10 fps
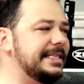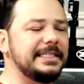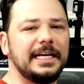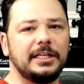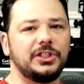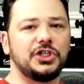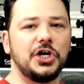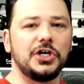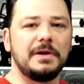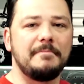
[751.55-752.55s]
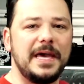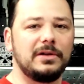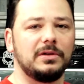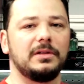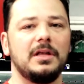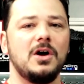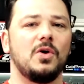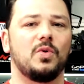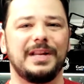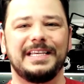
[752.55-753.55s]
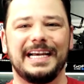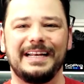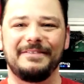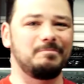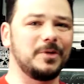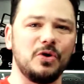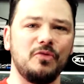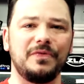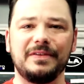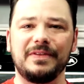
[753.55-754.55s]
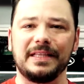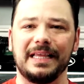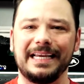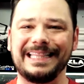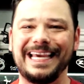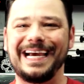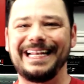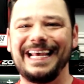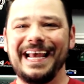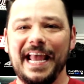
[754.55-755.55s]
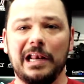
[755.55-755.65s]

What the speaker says: It's not a chunk of metal or any kind of goofy thing like that.